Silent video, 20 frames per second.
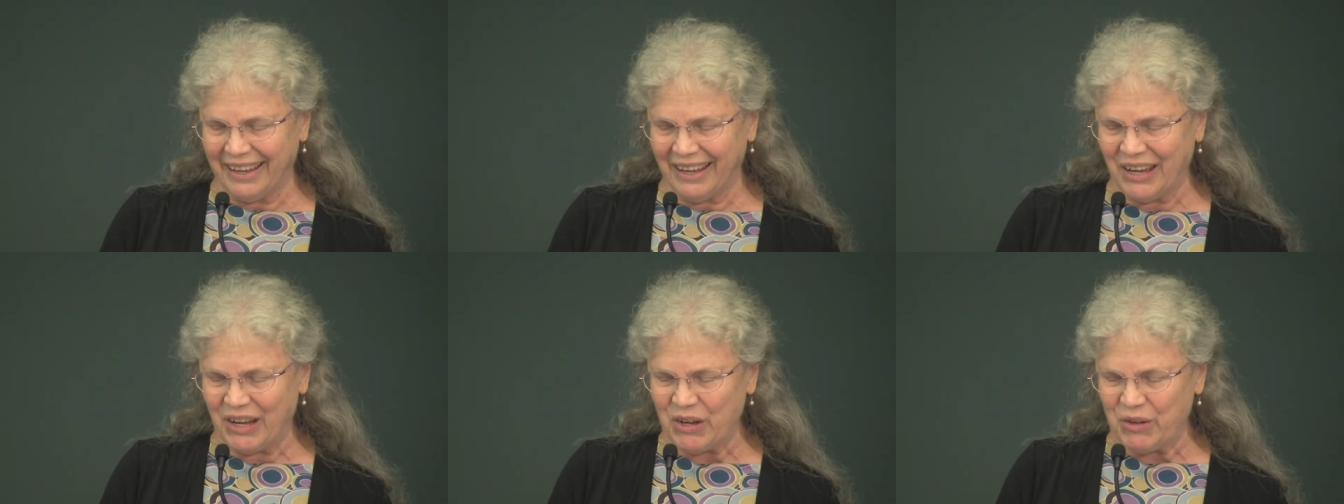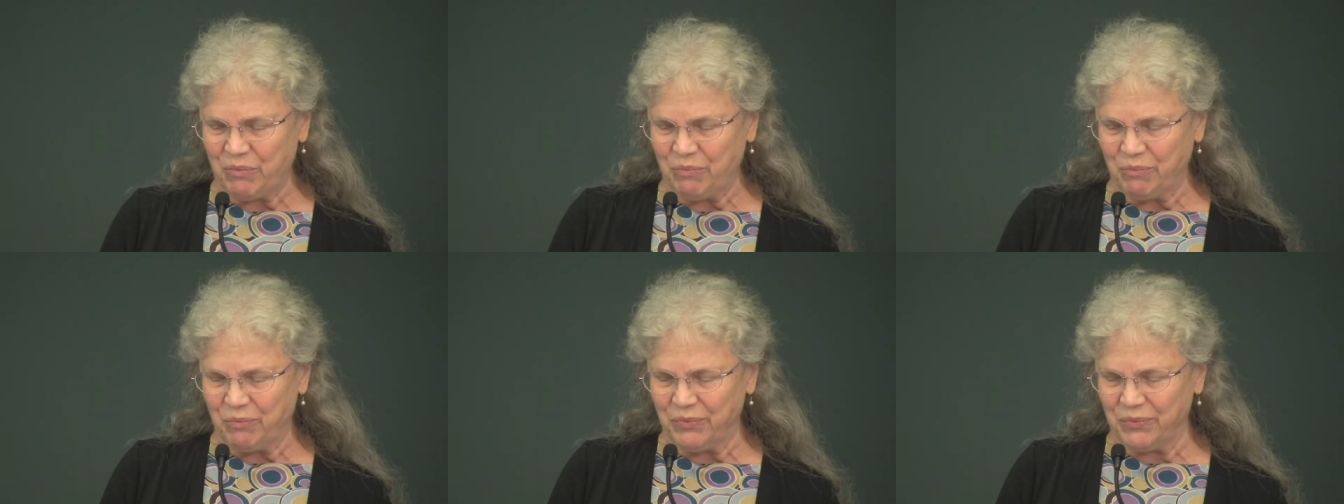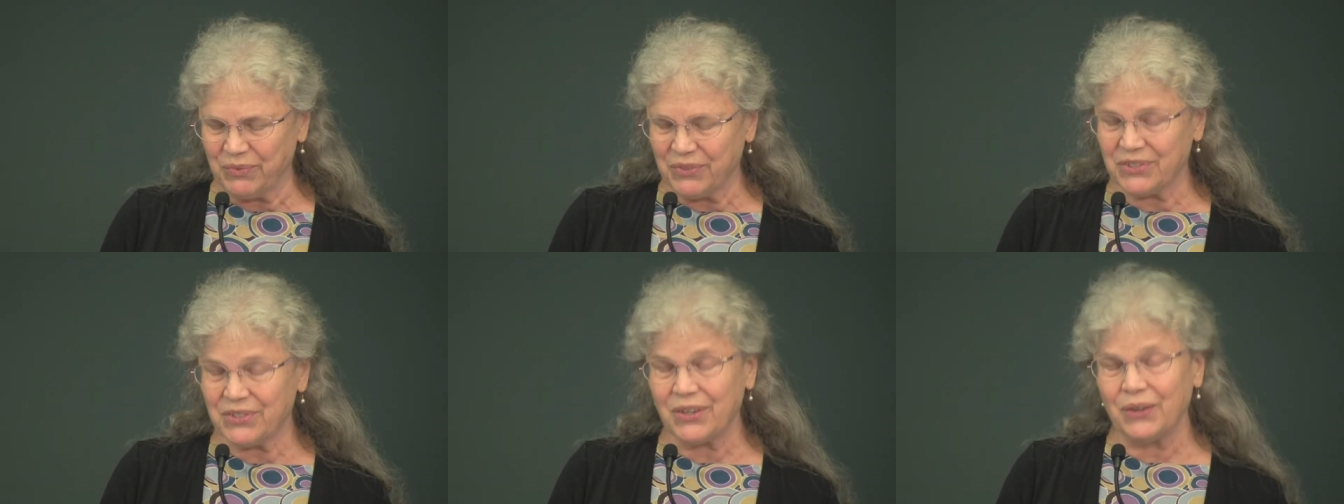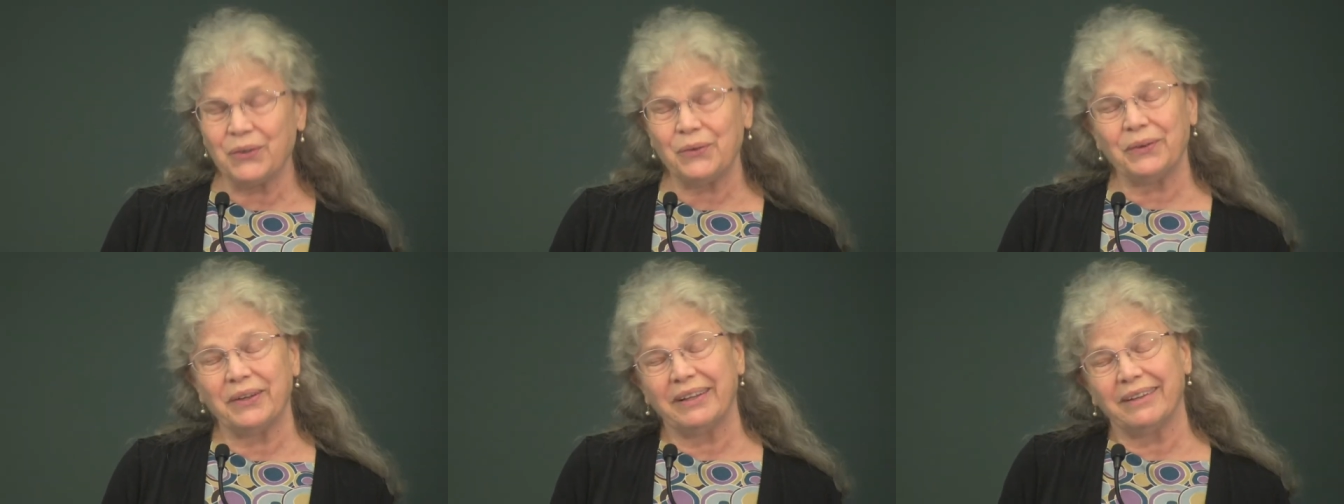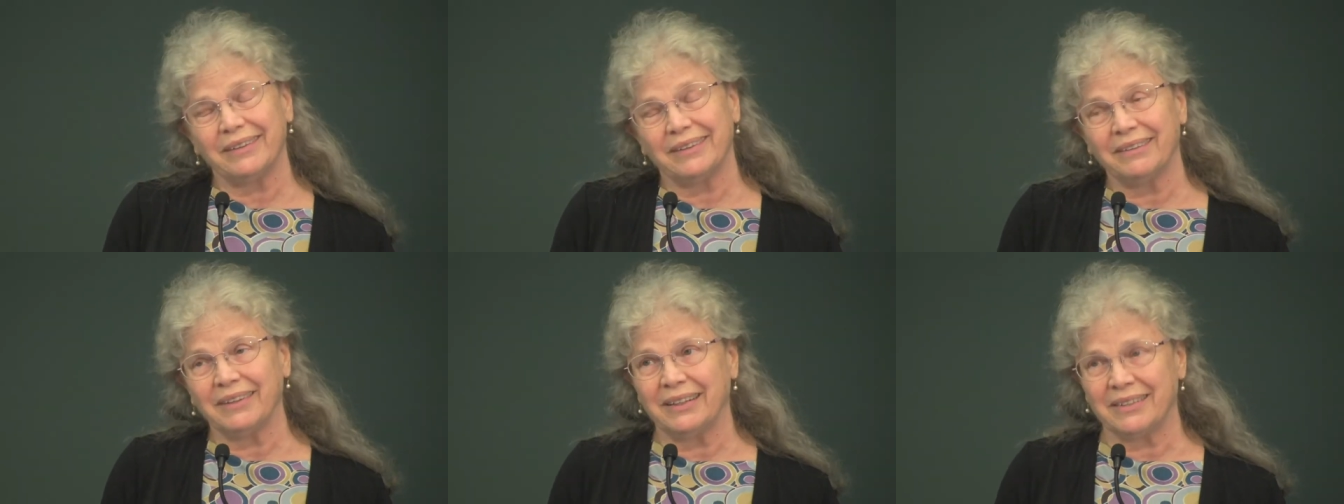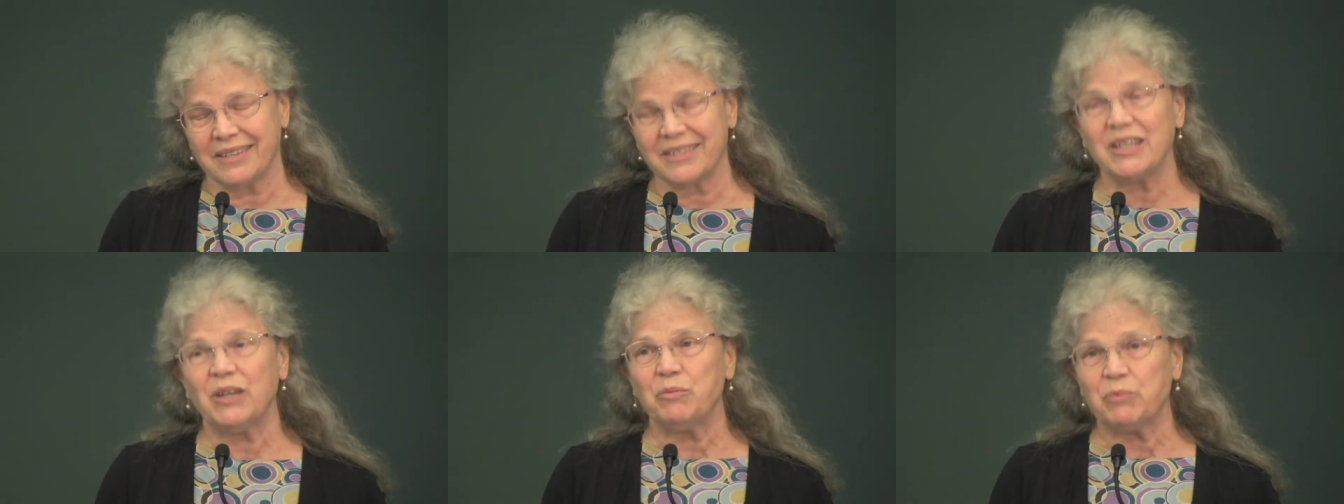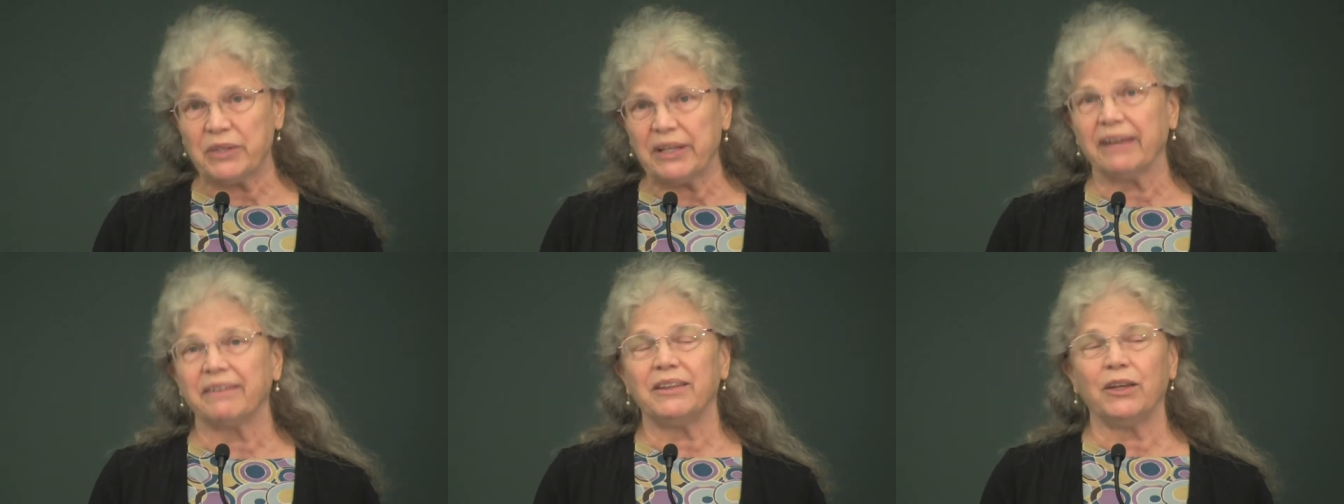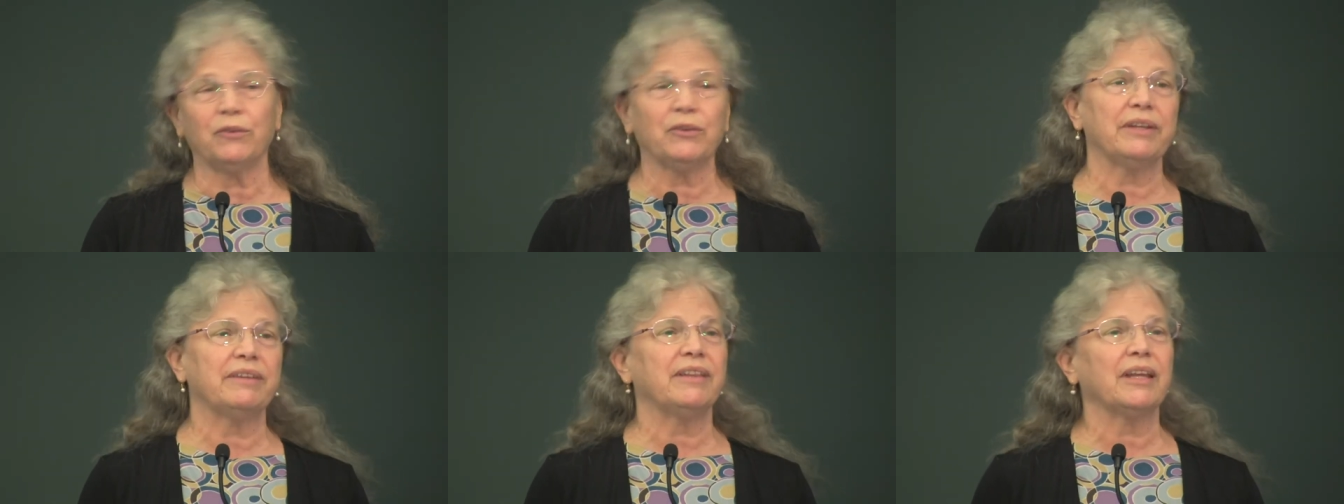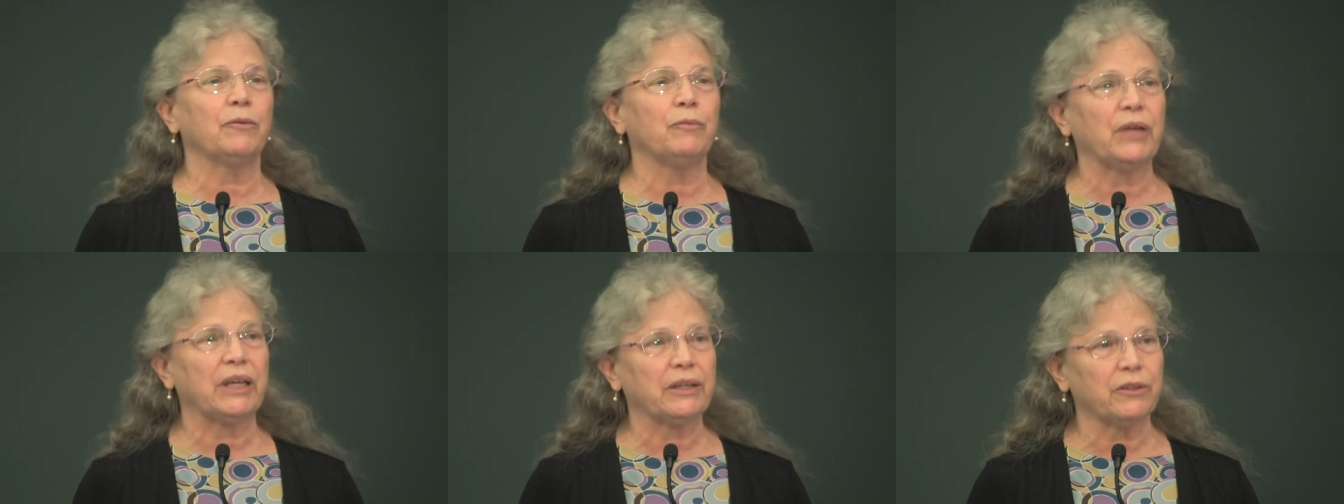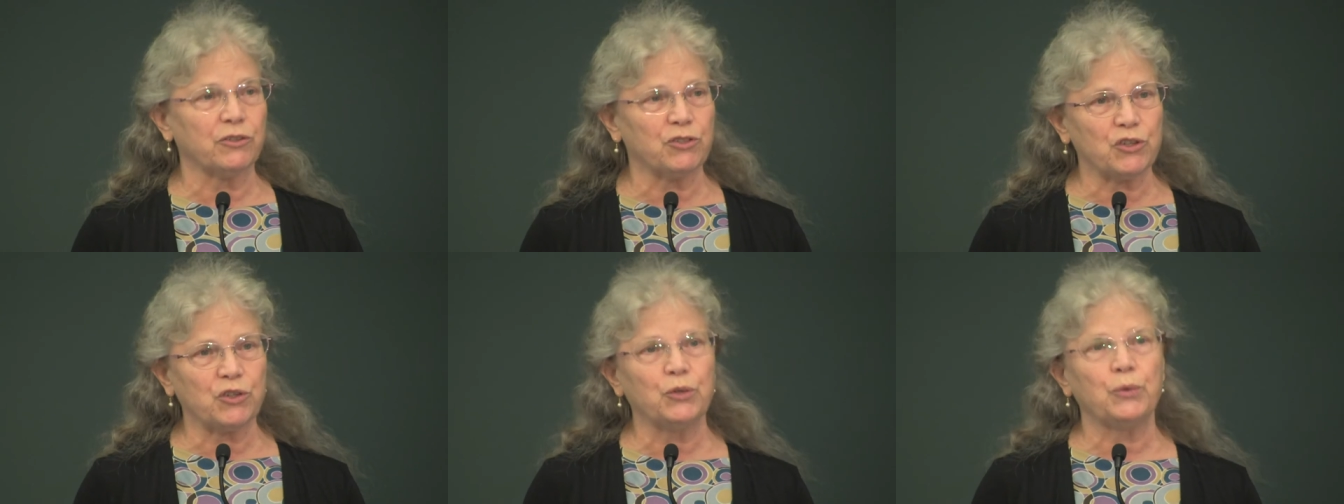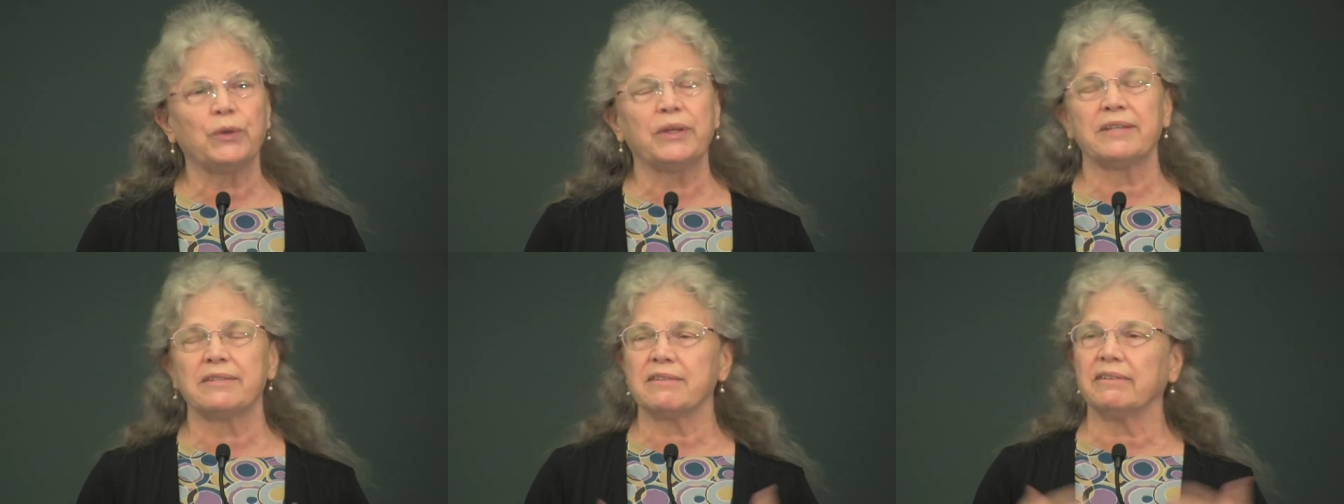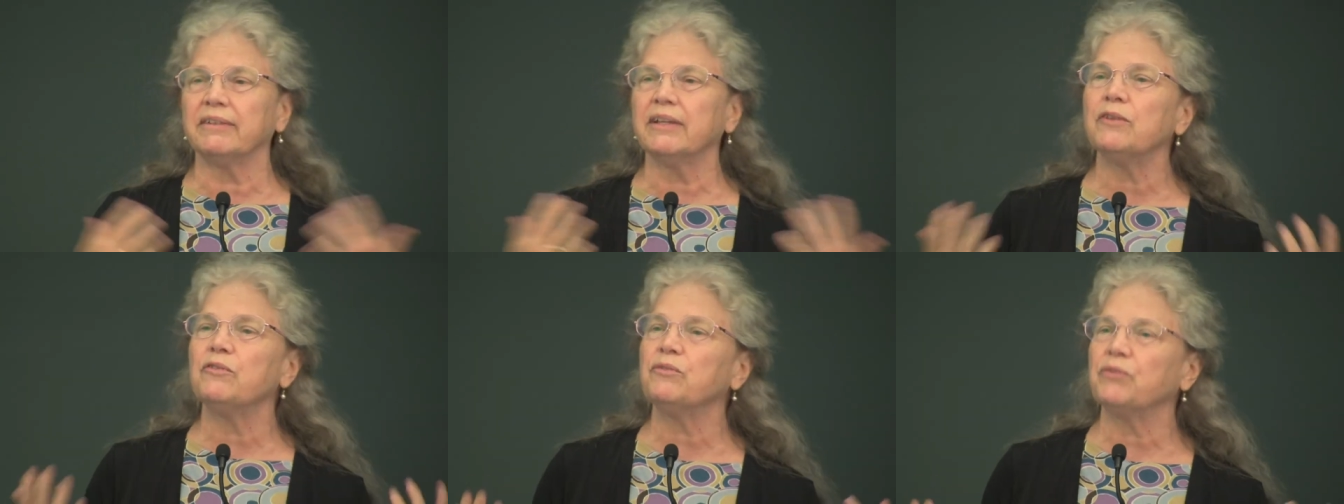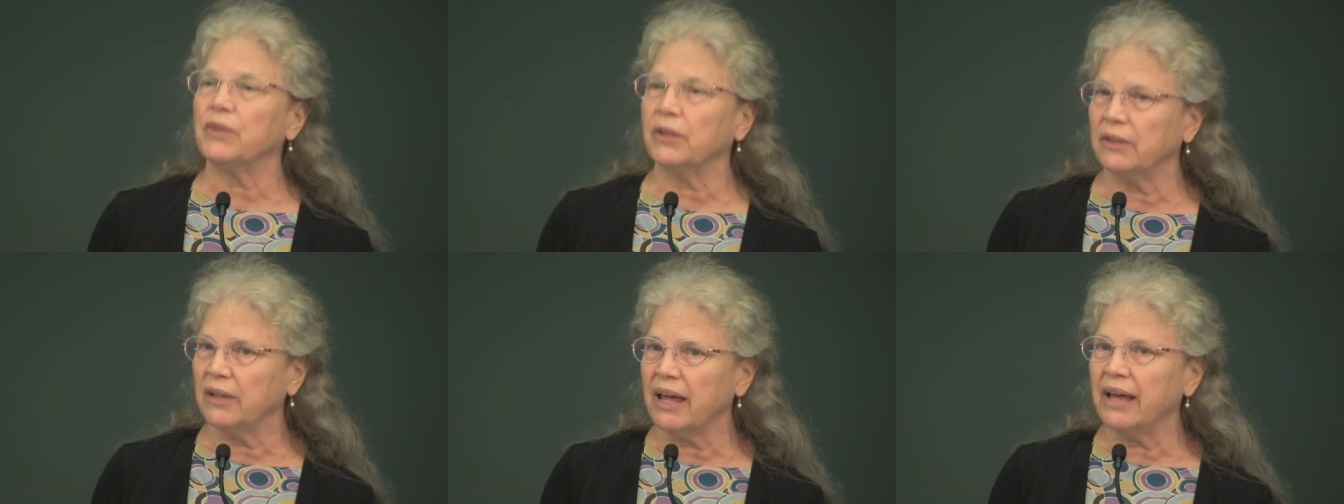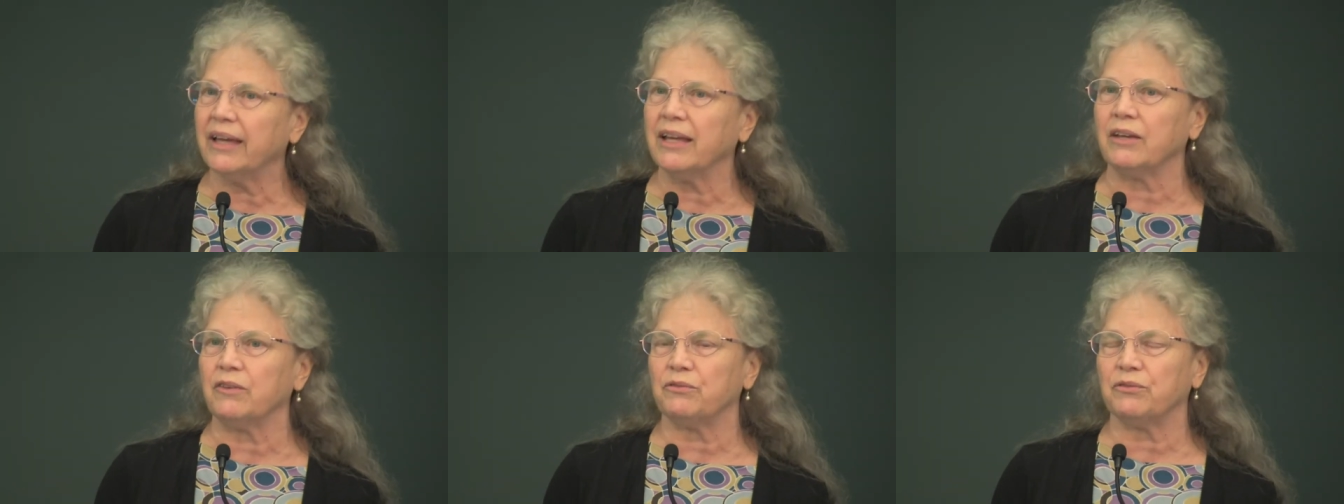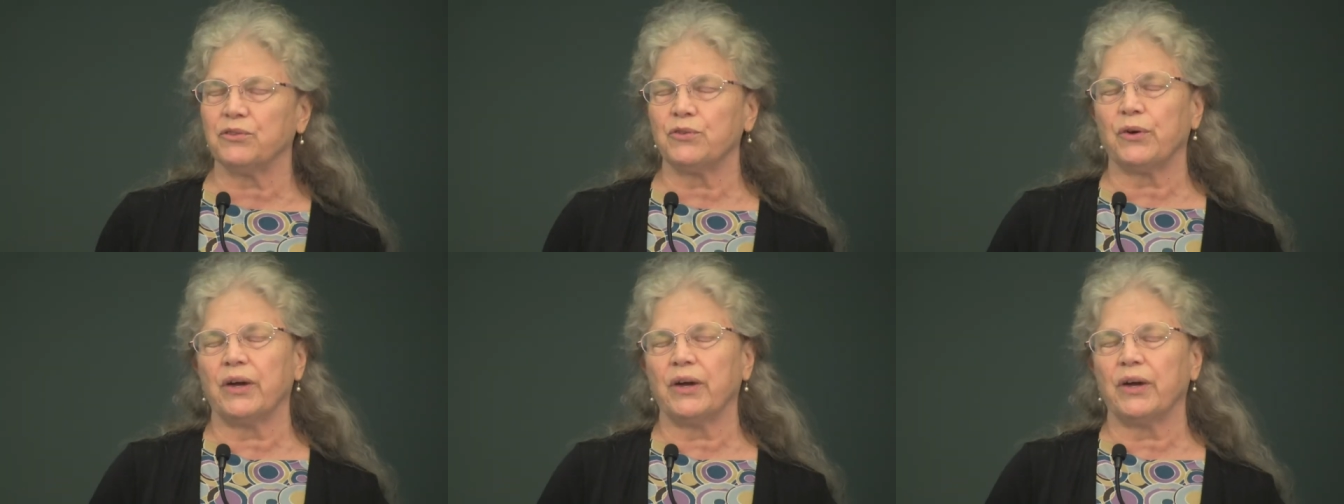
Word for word: Um, so it seems like the only thing we can do is live the life,